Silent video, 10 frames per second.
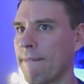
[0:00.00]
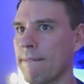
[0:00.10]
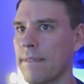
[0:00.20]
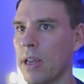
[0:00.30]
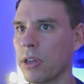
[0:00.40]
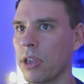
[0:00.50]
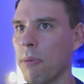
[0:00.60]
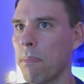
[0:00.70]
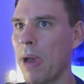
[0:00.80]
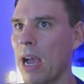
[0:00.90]
Now to
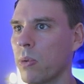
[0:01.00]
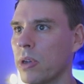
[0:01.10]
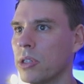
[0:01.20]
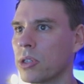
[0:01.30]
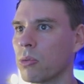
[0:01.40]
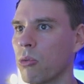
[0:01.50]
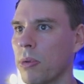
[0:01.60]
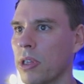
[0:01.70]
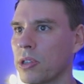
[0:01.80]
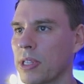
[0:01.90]
go backwards will
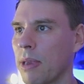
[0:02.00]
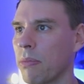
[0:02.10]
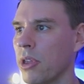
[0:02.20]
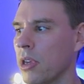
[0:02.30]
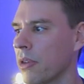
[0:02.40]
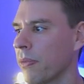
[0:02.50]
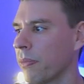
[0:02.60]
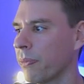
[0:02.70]
be the same thing.